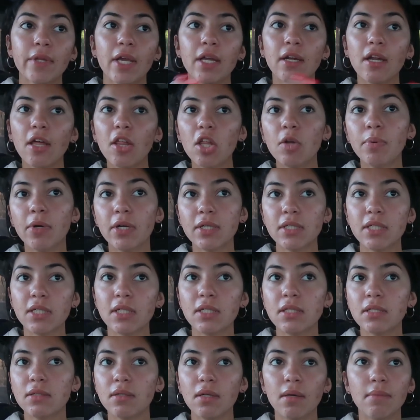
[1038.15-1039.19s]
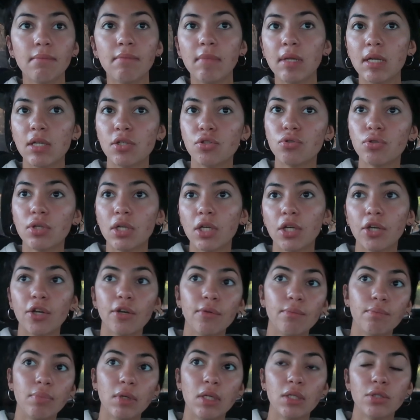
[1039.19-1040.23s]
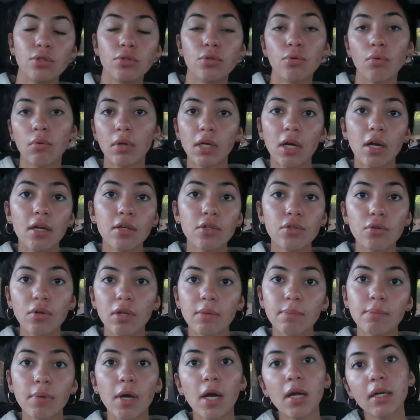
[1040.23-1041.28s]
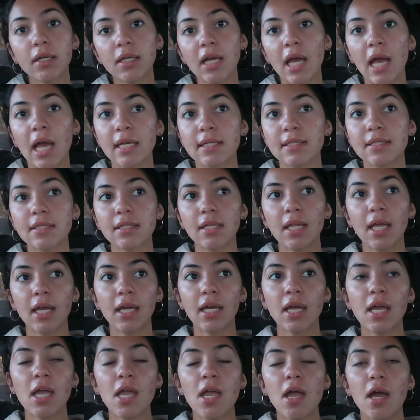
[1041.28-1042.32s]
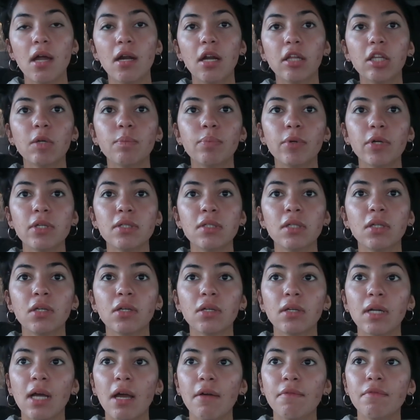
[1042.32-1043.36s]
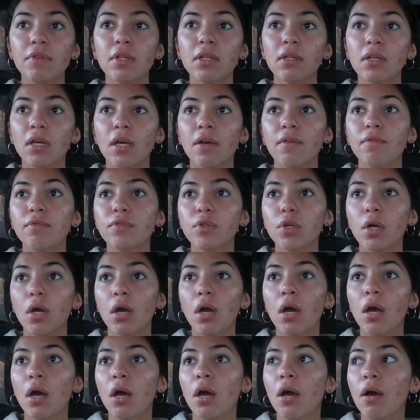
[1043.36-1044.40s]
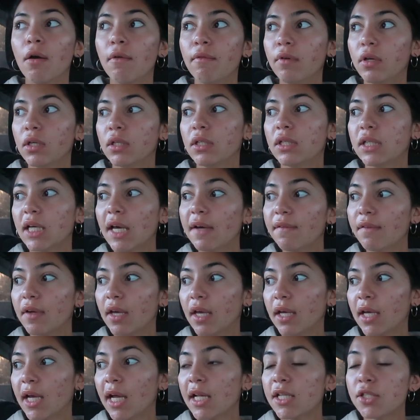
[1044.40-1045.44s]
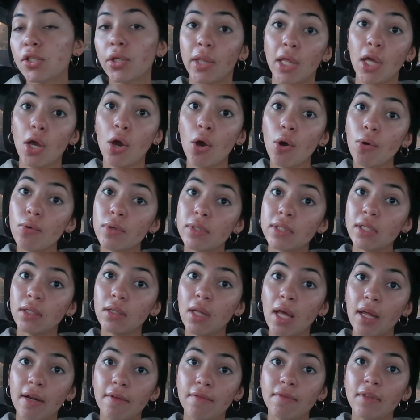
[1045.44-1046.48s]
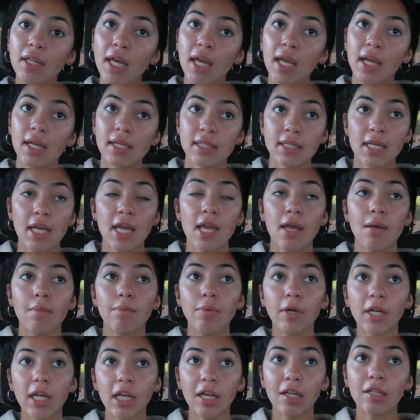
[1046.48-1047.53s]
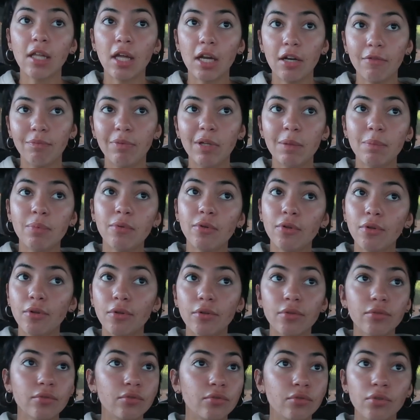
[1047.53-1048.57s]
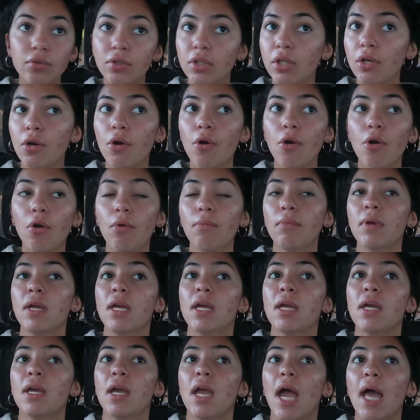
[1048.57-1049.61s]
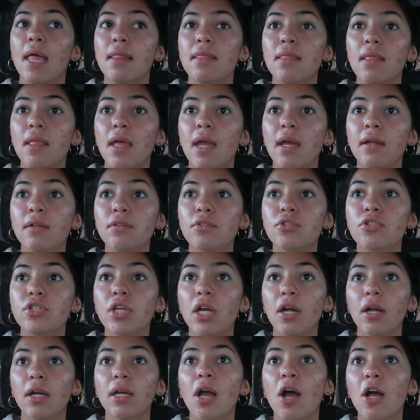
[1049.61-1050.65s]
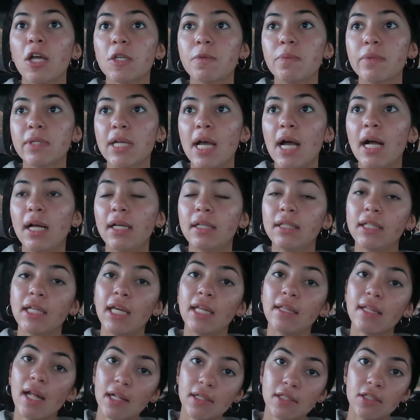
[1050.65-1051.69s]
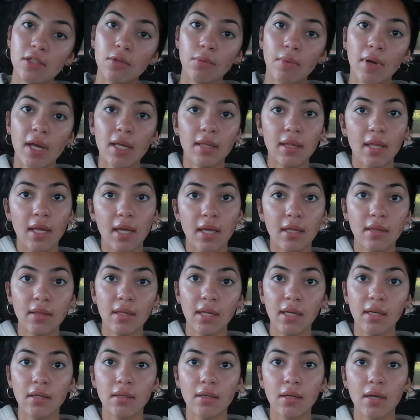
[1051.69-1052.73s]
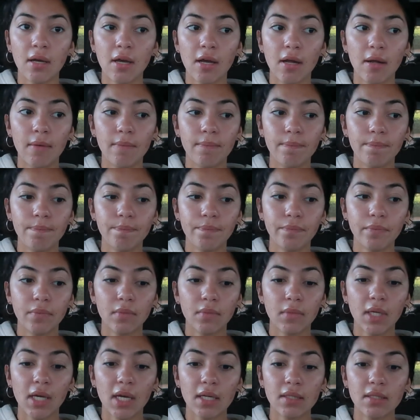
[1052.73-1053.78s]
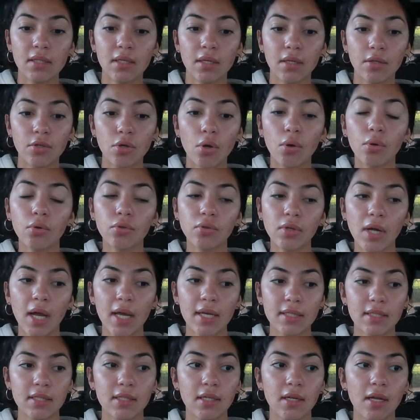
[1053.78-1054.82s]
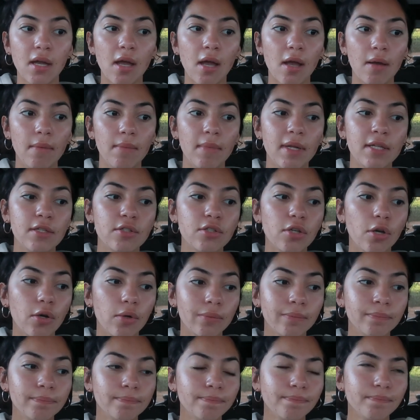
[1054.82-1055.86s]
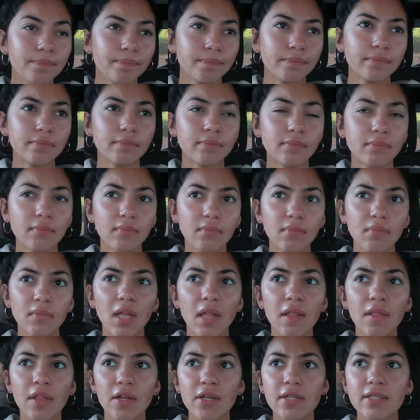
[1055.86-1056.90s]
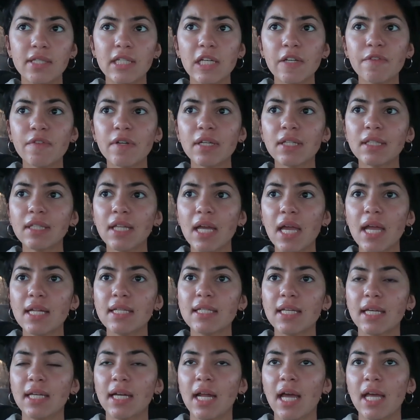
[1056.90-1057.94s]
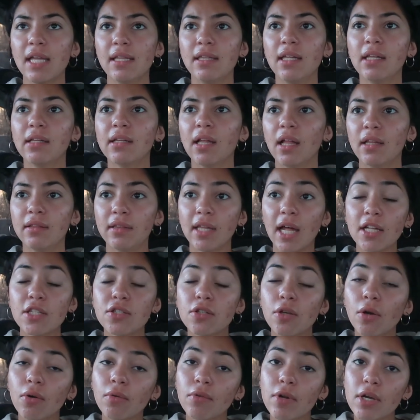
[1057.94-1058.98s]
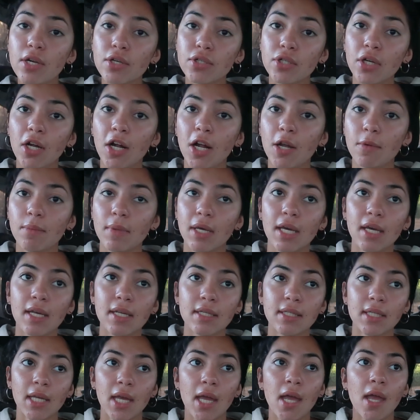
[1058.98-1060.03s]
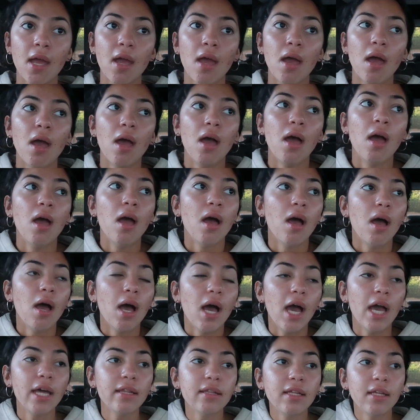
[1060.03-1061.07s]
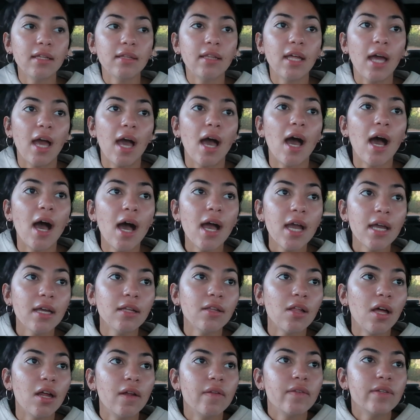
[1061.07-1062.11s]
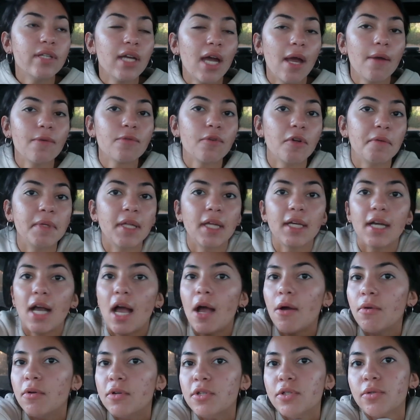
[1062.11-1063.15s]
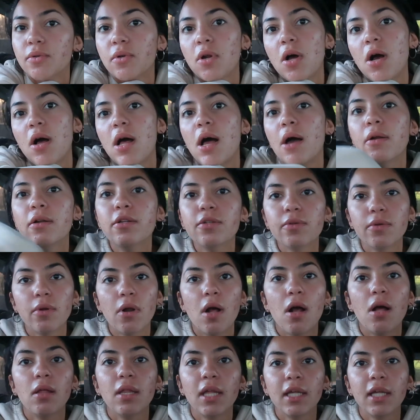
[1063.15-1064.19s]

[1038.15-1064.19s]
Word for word: Another person's ministry could be going on doing podcasts. Like another person could have the gift of giving and so they host a lot of things, bringing a lot of people to their home and and sharing hospitality and that's the way they they um get to know Christ. Um, and so there's different lanes and I think that that's so reassuring because I think that I a lot of the times want to be like, I want to do it all. I want to do it all.